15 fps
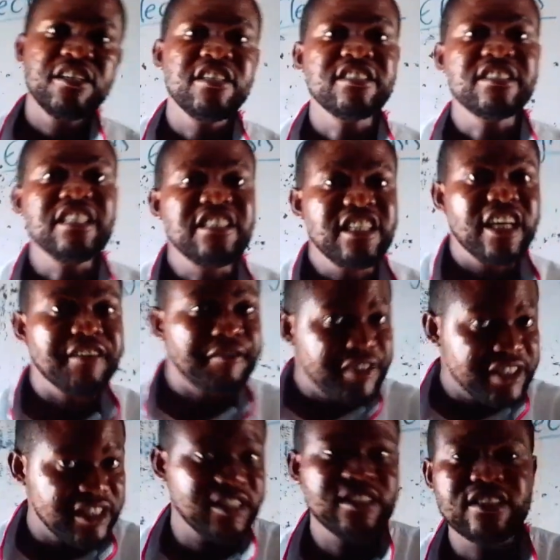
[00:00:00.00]
in CD and
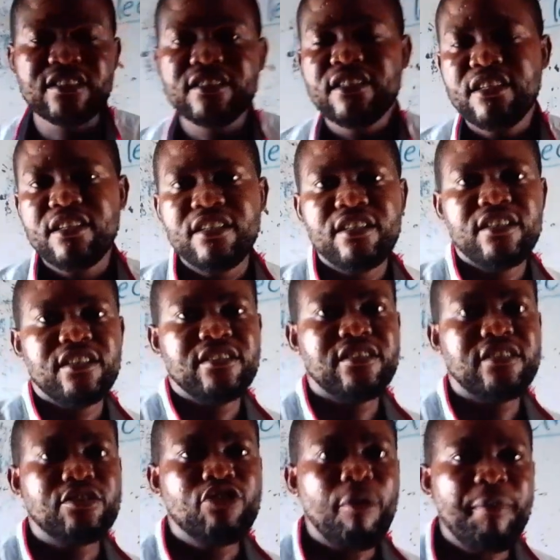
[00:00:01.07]
physics.
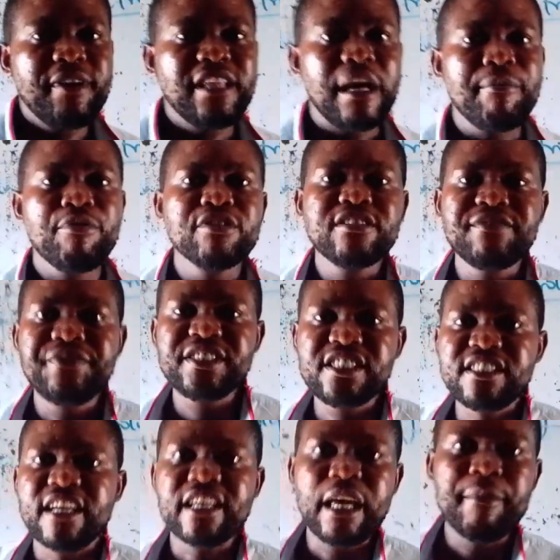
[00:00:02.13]
It's a topic that both physics and